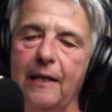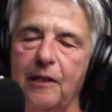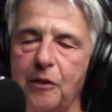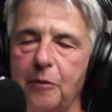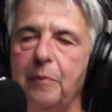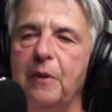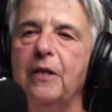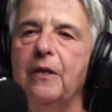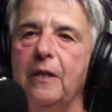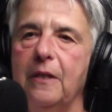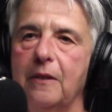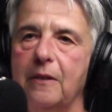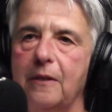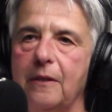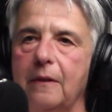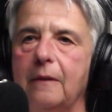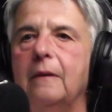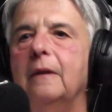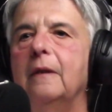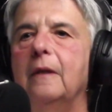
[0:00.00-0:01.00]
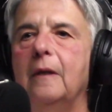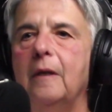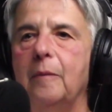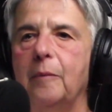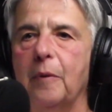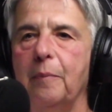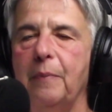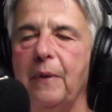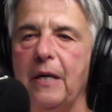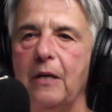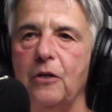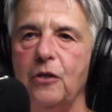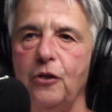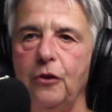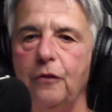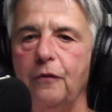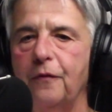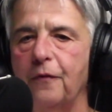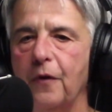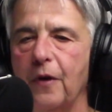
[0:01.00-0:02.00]
experience prepares
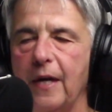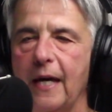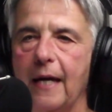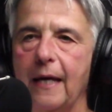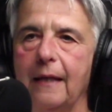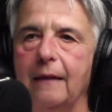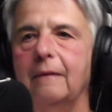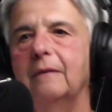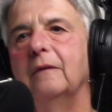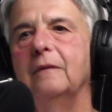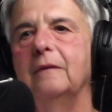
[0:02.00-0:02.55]
you for that